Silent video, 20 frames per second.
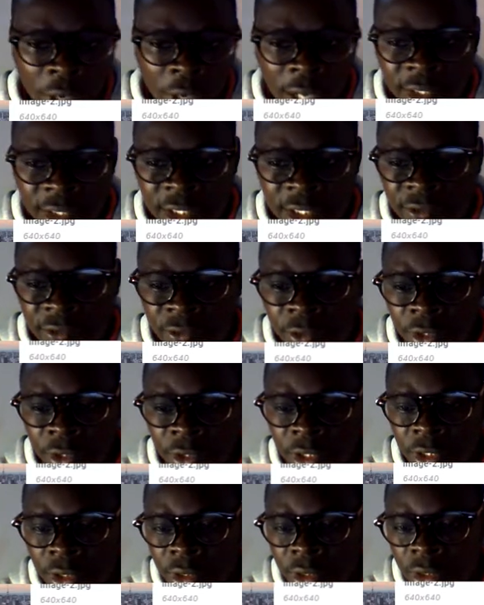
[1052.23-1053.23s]

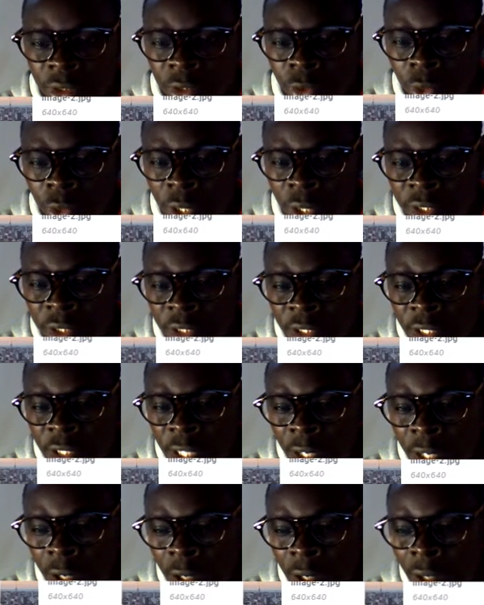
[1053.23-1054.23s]
640. You can see they are
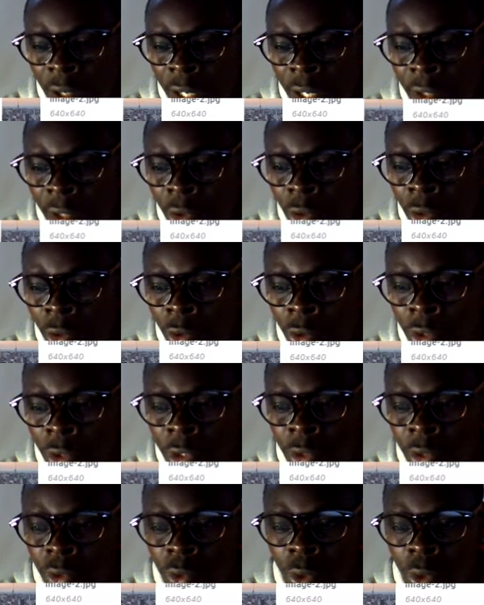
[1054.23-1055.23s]
like all
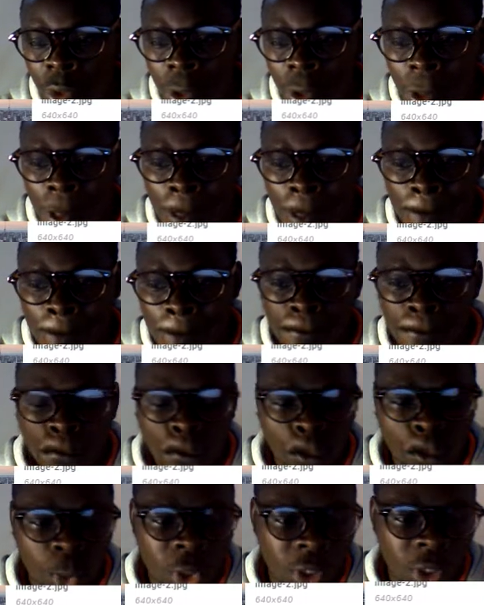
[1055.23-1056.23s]
equal.
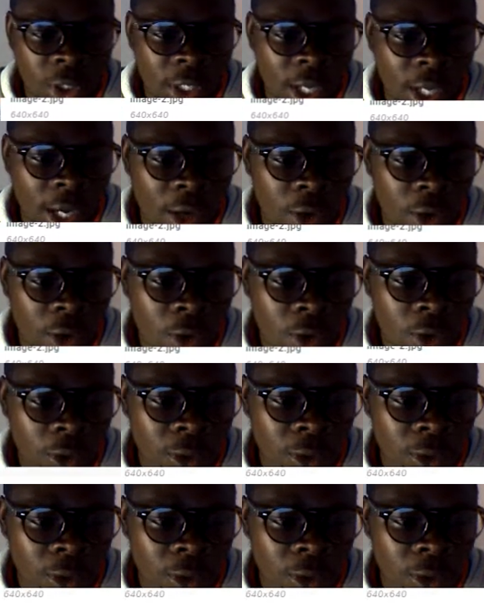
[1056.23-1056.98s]
They are all